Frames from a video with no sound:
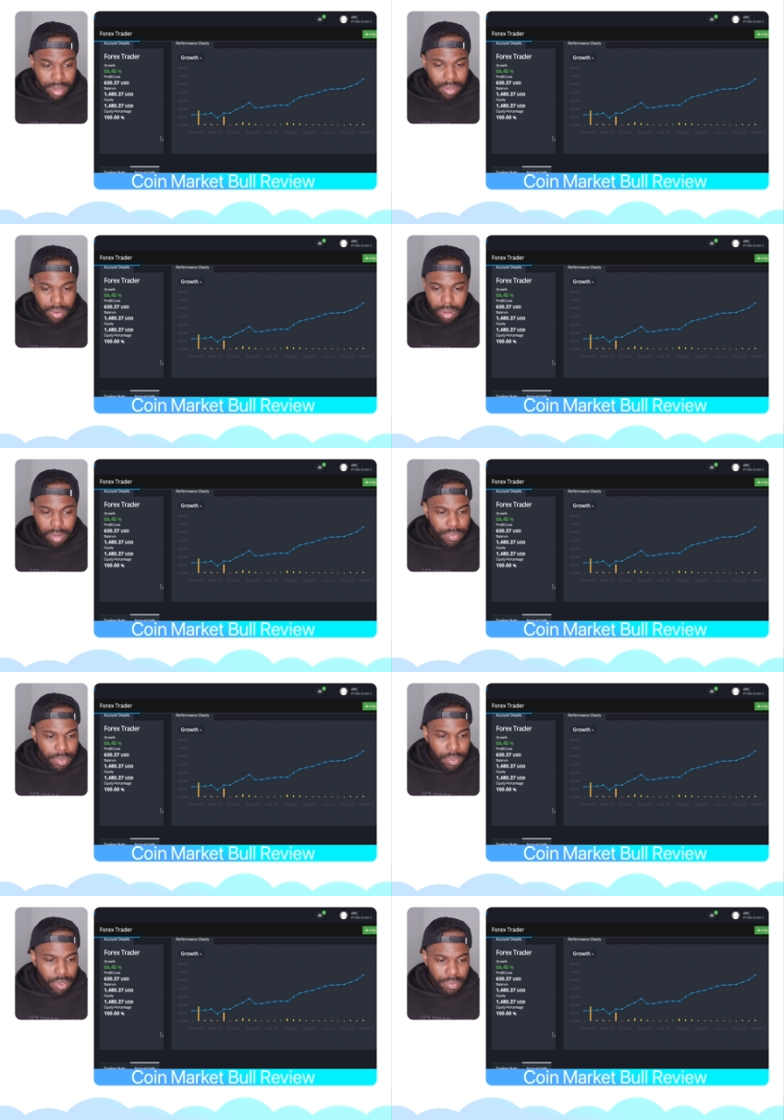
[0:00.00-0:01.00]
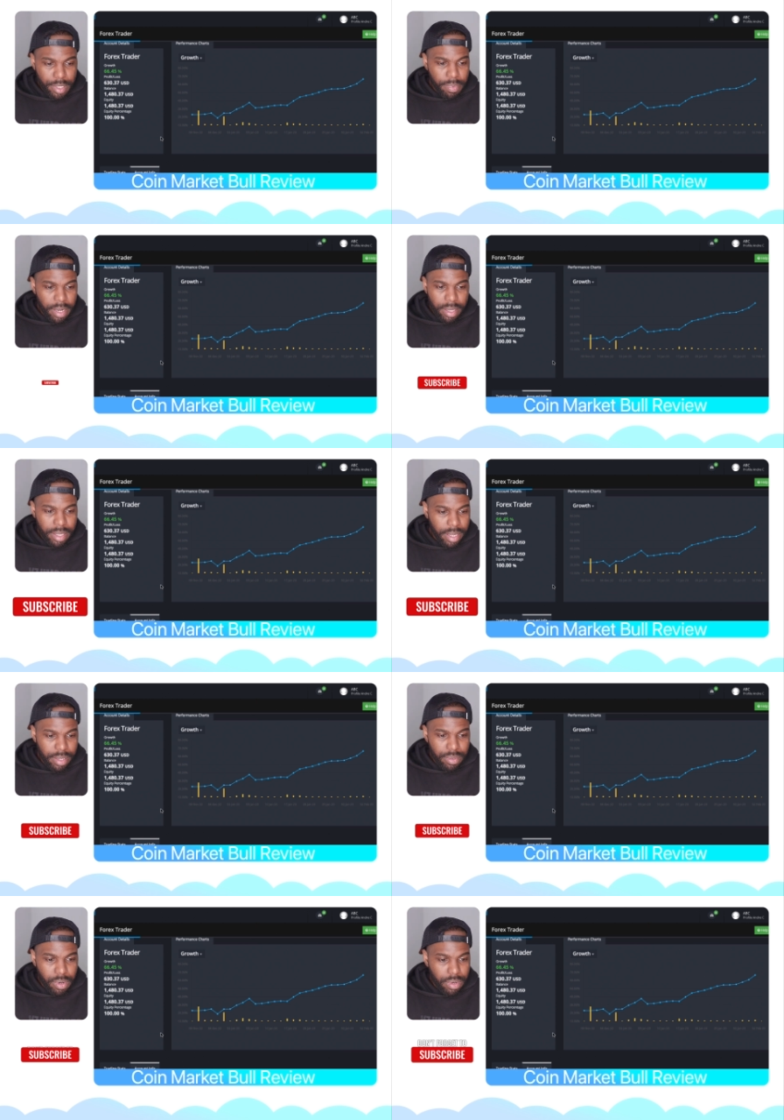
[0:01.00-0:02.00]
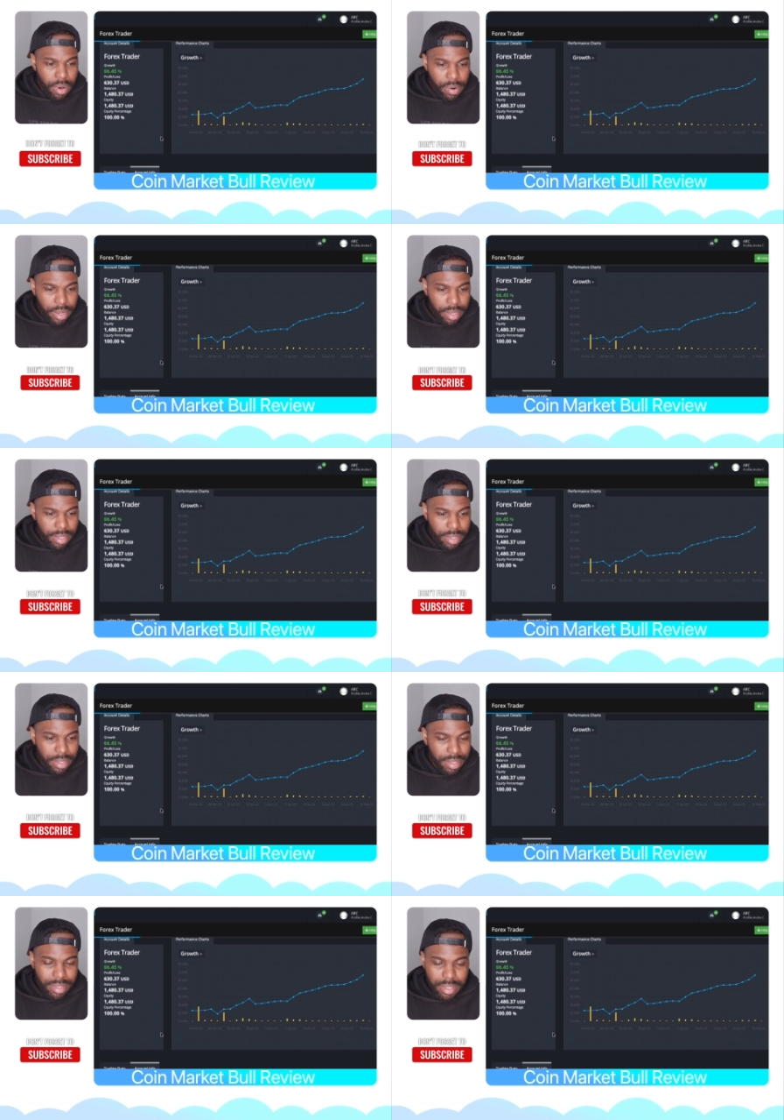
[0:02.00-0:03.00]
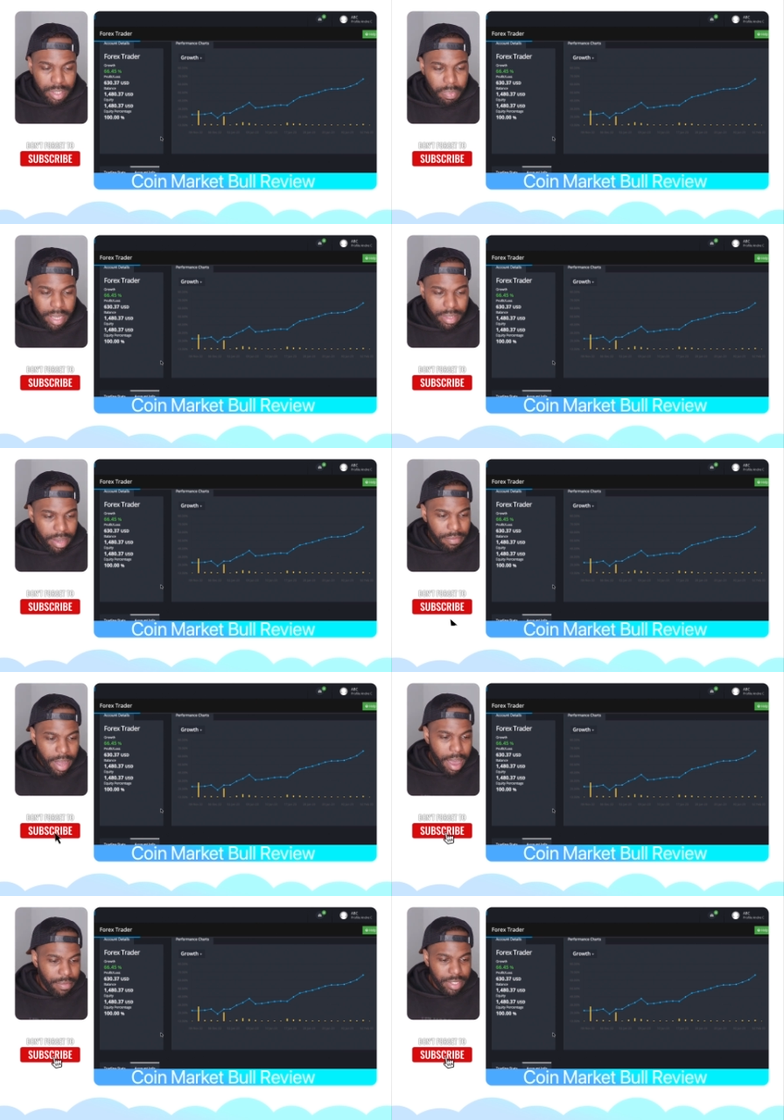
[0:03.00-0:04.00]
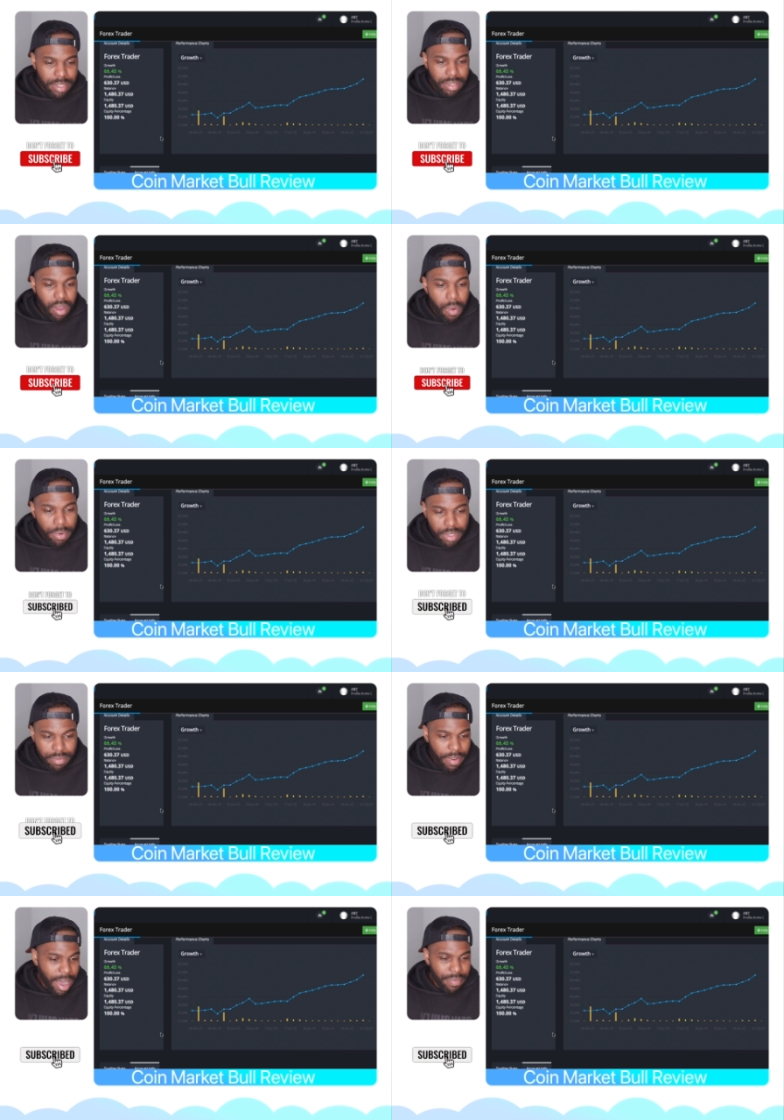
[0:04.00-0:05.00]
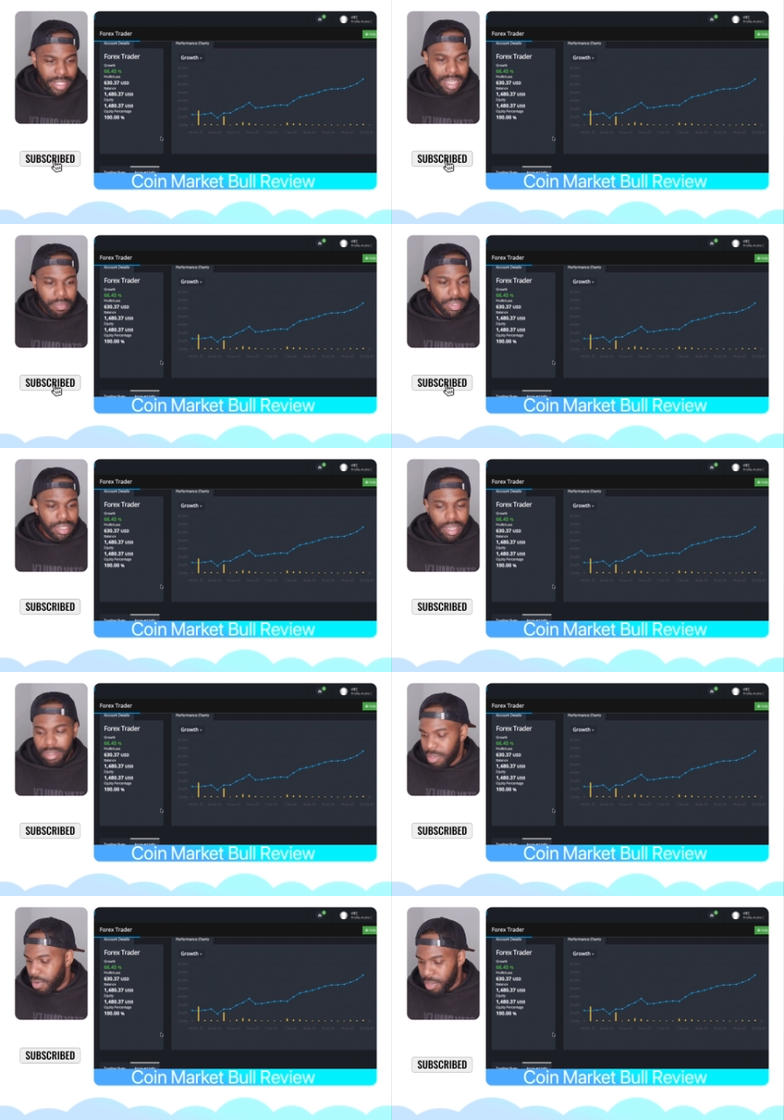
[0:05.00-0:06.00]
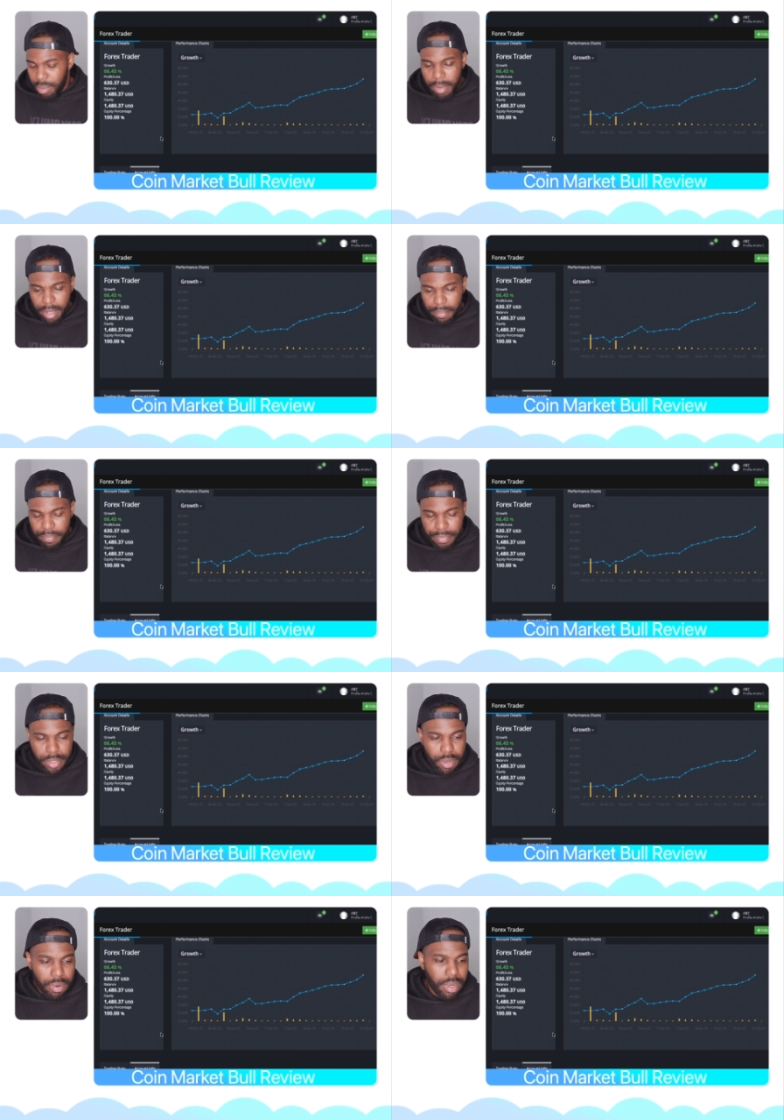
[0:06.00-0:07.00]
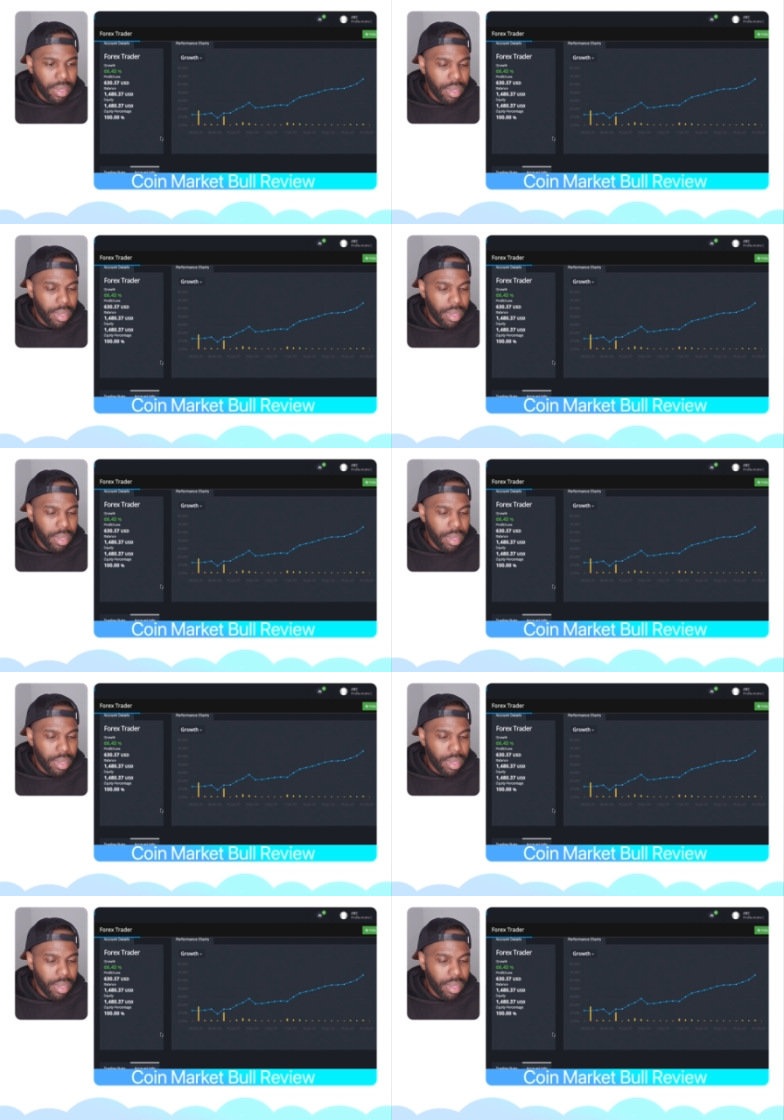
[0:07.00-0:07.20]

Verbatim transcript: you know, you're gonna be spending, you you already spent like five or almost five to ten percent on your money. So